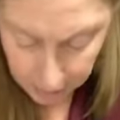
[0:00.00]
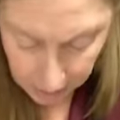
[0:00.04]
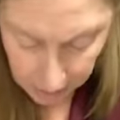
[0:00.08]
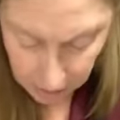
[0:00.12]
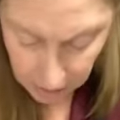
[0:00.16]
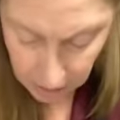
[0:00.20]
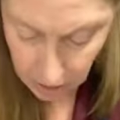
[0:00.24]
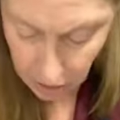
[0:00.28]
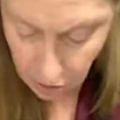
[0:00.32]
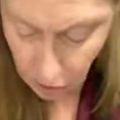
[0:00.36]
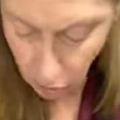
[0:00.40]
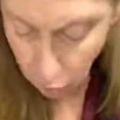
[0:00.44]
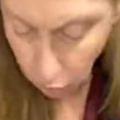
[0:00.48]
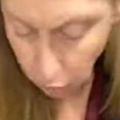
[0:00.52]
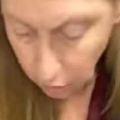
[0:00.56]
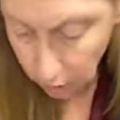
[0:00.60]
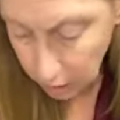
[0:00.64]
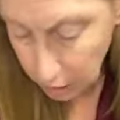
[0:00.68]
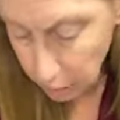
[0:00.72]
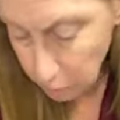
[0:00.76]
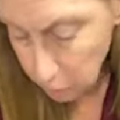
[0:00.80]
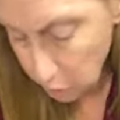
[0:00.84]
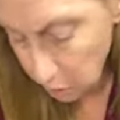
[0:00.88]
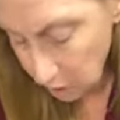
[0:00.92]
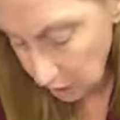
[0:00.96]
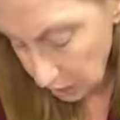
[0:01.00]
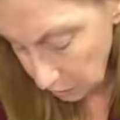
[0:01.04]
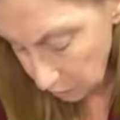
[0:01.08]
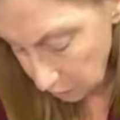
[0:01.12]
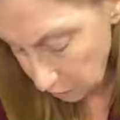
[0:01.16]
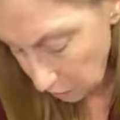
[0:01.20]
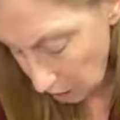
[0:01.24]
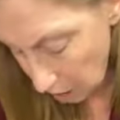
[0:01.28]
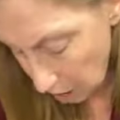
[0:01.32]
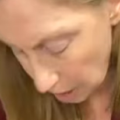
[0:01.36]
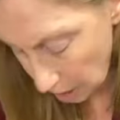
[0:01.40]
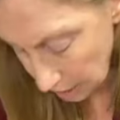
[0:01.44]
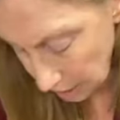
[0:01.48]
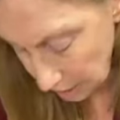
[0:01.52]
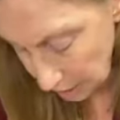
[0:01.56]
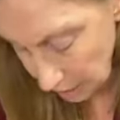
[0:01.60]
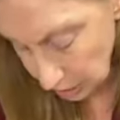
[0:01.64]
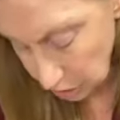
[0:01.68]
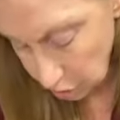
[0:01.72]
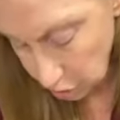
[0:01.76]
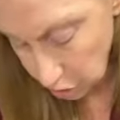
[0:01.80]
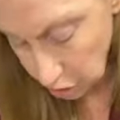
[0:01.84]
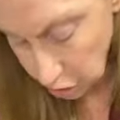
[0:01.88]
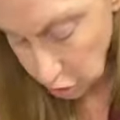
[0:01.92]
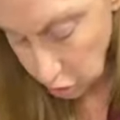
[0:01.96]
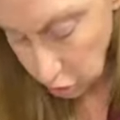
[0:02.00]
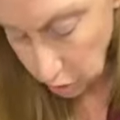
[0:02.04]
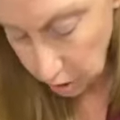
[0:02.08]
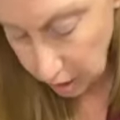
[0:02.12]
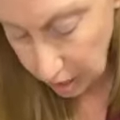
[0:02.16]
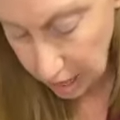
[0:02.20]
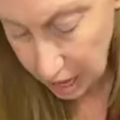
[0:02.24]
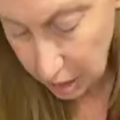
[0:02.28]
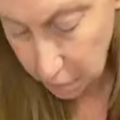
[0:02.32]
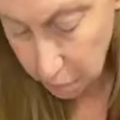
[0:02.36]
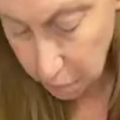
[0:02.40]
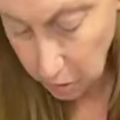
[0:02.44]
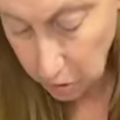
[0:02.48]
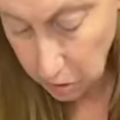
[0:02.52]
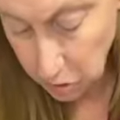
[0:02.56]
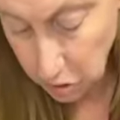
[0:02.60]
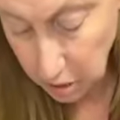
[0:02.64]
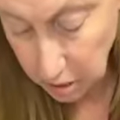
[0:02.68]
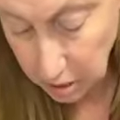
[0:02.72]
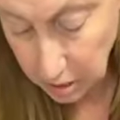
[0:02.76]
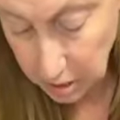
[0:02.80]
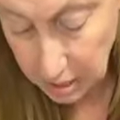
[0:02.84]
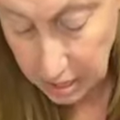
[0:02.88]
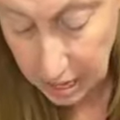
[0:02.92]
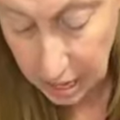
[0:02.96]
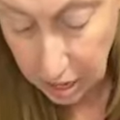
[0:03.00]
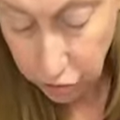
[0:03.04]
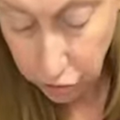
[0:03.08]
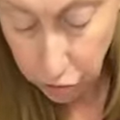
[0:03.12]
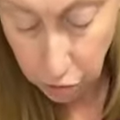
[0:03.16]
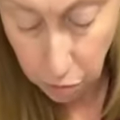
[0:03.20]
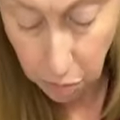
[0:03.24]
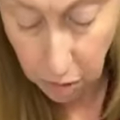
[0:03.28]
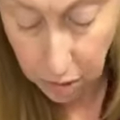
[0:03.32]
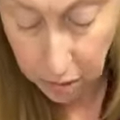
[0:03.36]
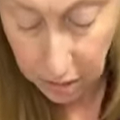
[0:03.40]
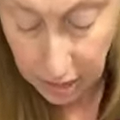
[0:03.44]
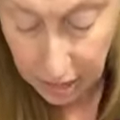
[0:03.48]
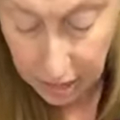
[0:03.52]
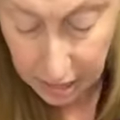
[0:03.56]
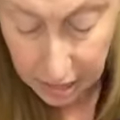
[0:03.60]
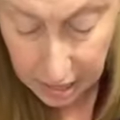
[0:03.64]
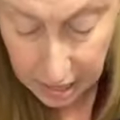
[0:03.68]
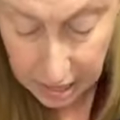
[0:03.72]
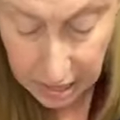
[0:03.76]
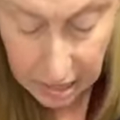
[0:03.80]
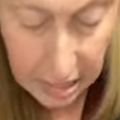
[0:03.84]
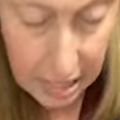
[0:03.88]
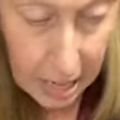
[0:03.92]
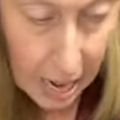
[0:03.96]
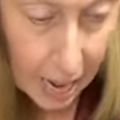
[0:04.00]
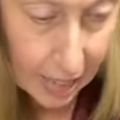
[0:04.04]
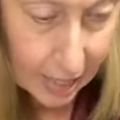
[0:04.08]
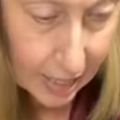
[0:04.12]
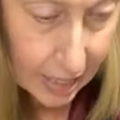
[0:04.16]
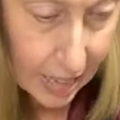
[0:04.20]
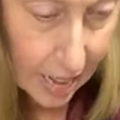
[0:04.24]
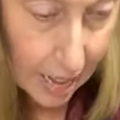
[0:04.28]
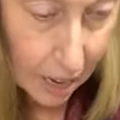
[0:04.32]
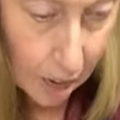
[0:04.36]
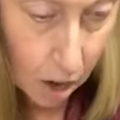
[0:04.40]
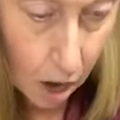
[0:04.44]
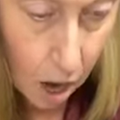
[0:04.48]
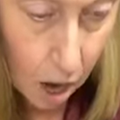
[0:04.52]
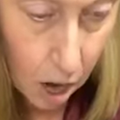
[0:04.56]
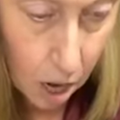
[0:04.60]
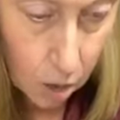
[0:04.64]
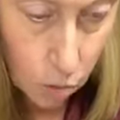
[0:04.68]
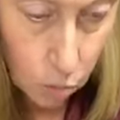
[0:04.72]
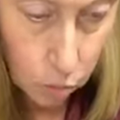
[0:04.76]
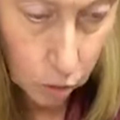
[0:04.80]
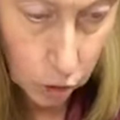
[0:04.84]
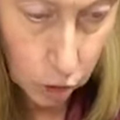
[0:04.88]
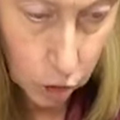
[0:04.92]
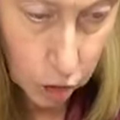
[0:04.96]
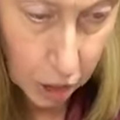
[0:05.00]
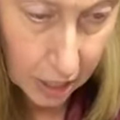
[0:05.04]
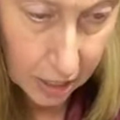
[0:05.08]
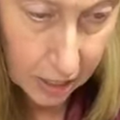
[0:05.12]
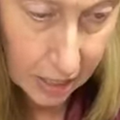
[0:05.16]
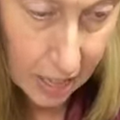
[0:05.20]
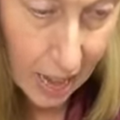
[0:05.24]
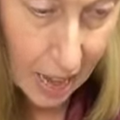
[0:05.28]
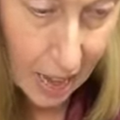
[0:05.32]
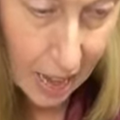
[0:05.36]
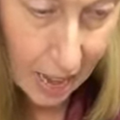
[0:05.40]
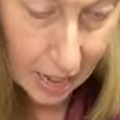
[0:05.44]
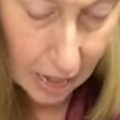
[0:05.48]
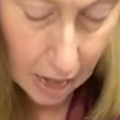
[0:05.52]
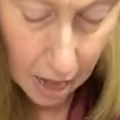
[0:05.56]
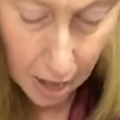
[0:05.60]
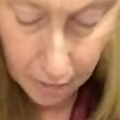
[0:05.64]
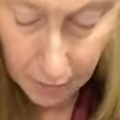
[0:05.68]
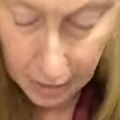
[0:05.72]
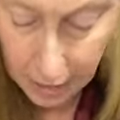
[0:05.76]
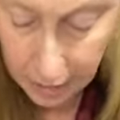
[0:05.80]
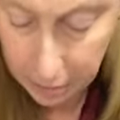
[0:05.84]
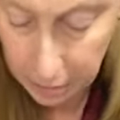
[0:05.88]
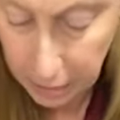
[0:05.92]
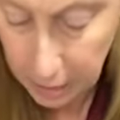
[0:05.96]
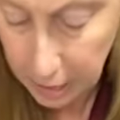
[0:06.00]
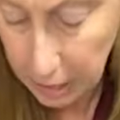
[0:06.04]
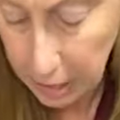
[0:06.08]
But this is a really pretty font, and you can do a lot of personalization with it, and it's not that hard once you get the hang of